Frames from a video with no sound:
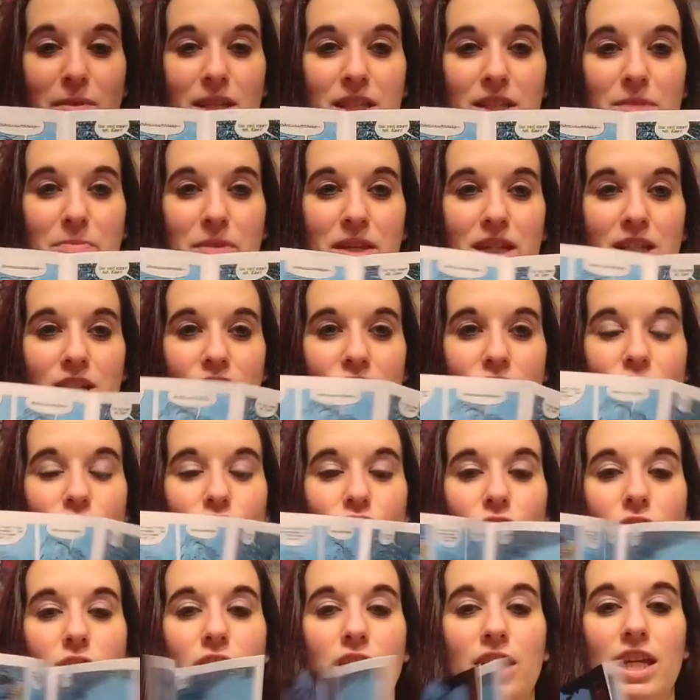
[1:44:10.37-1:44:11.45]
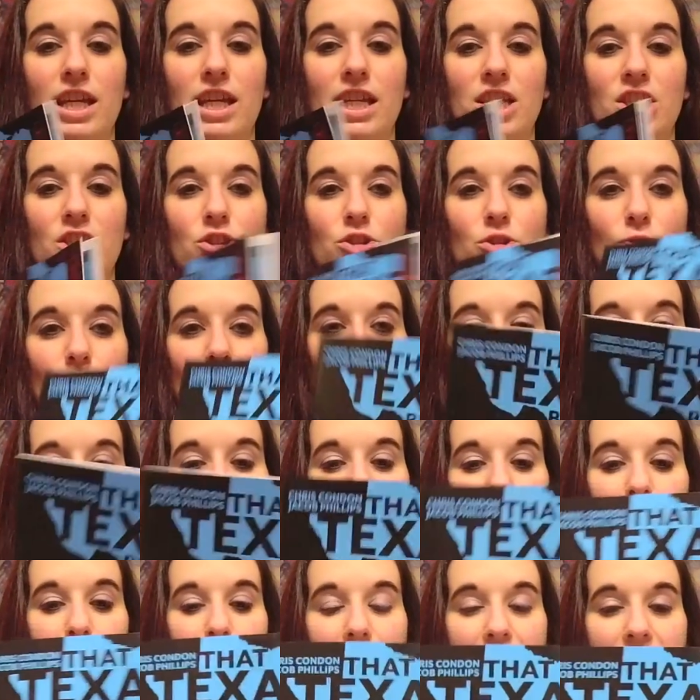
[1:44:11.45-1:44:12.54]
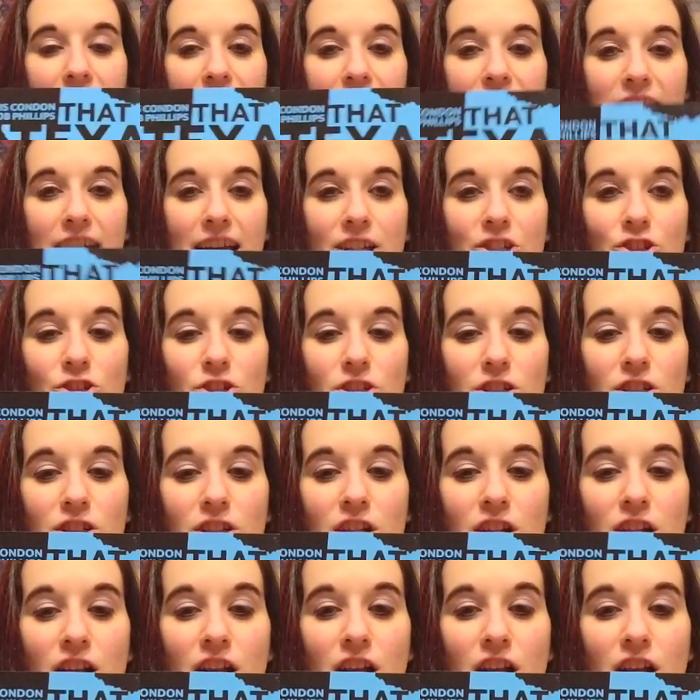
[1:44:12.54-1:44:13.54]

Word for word: has managed to draw a snowstorm slasher.